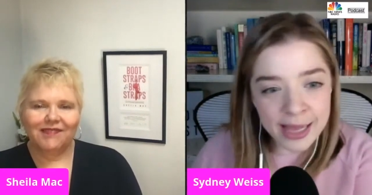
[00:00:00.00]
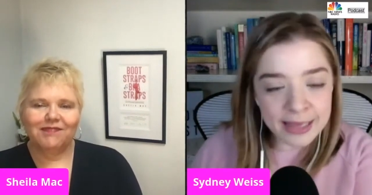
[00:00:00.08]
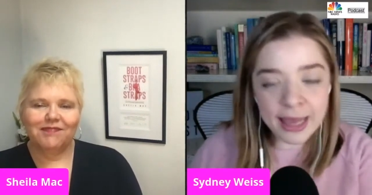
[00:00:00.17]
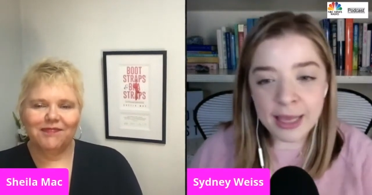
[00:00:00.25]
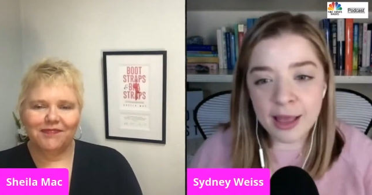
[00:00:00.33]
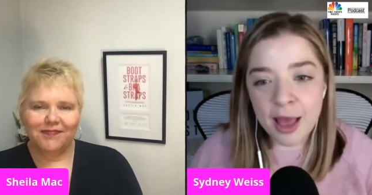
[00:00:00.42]

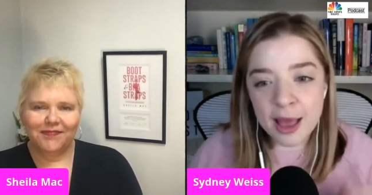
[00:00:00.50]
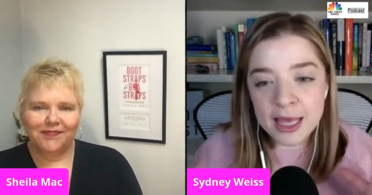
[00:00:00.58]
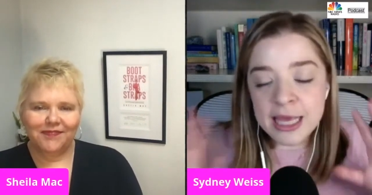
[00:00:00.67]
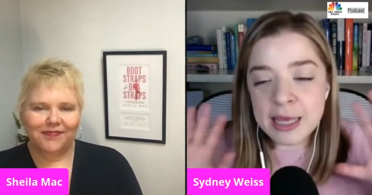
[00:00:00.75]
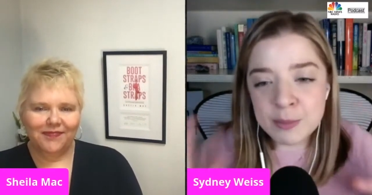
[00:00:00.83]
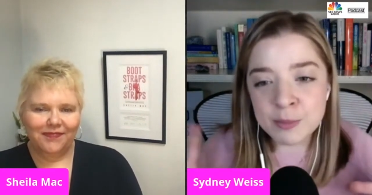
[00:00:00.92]
Speaker 1: Like,
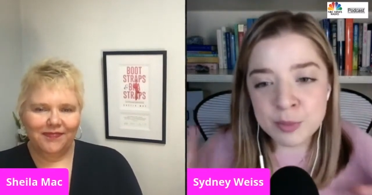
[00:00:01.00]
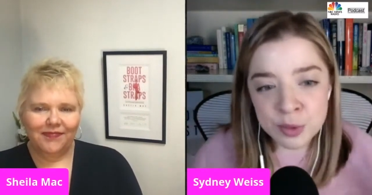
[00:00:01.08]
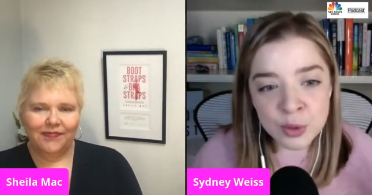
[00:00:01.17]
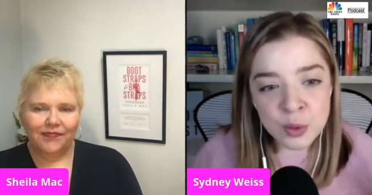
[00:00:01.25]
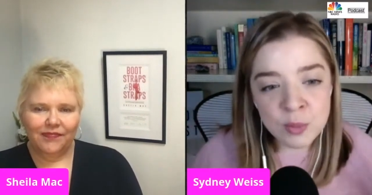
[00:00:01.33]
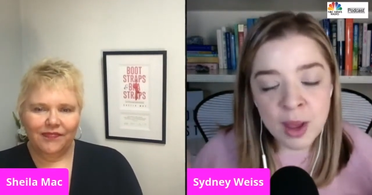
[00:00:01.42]
it
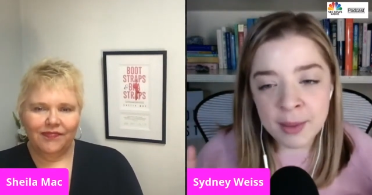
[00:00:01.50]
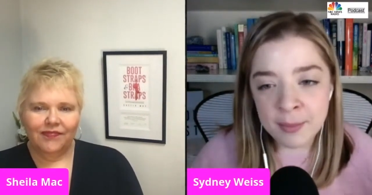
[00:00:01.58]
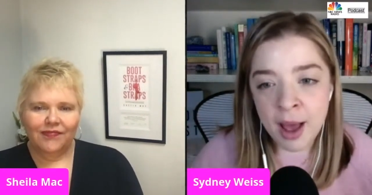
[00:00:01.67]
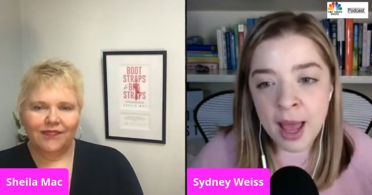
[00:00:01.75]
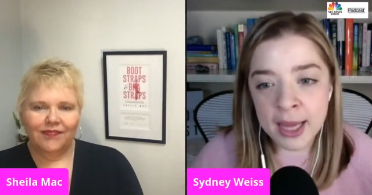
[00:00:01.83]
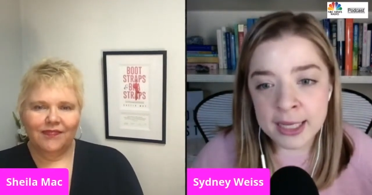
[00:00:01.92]
blew my
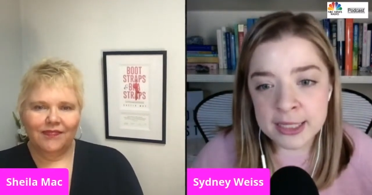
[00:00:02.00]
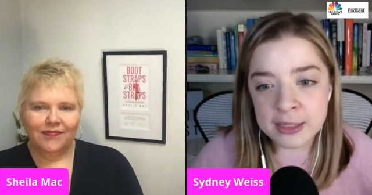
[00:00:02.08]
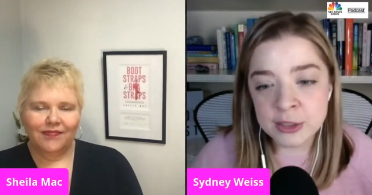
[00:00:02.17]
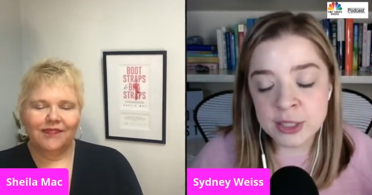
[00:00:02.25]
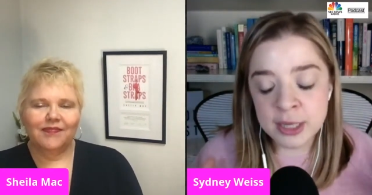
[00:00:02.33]
mind.